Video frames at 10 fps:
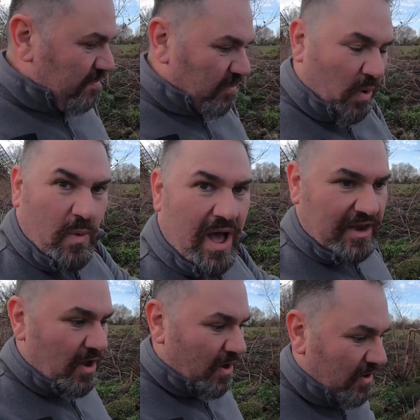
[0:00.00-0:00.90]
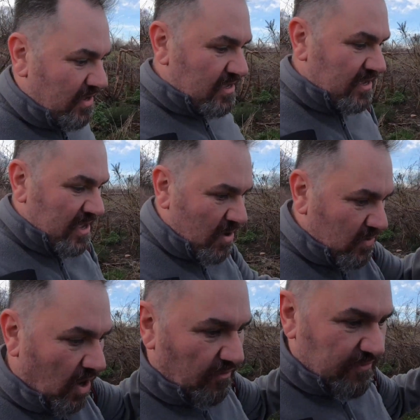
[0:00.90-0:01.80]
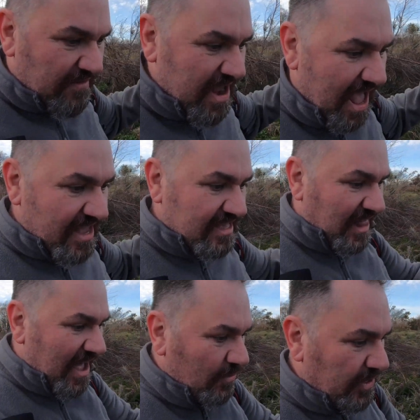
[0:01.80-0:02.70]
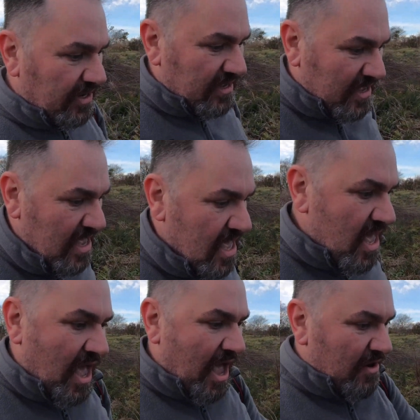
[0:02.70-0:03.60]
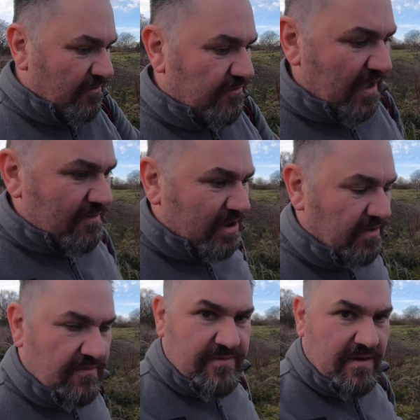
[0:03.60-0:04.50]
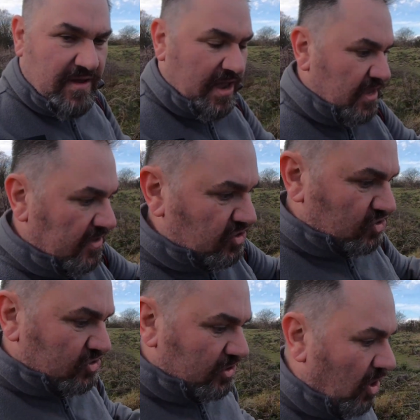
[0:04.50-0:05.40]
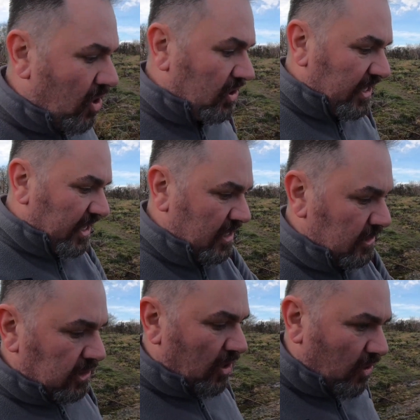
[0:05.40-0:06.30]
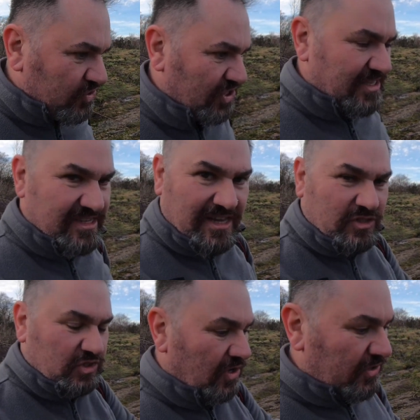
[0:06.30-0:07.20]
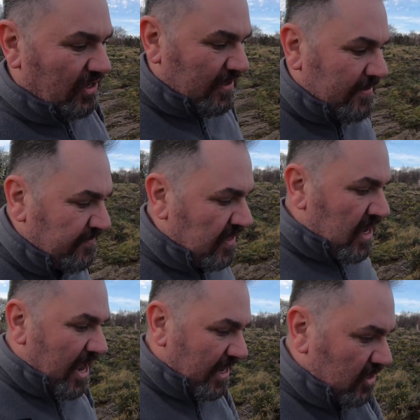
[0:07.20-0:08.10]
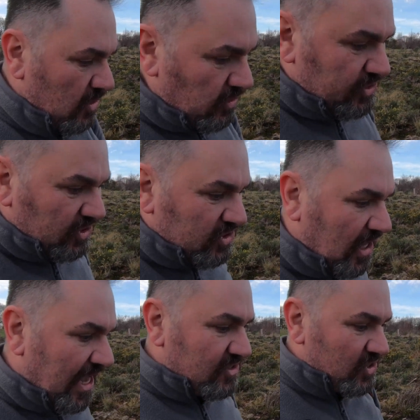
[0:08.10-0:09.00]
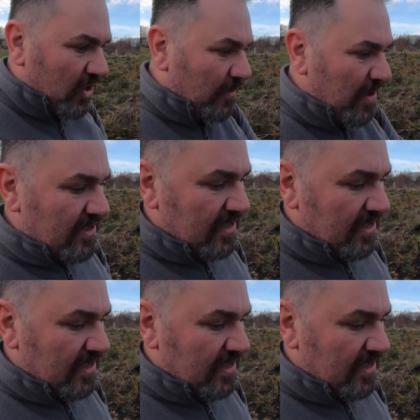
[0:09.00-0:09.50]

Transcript: but why not? We've got very high cloud and a very, very slowly low setting sun. It could just light up.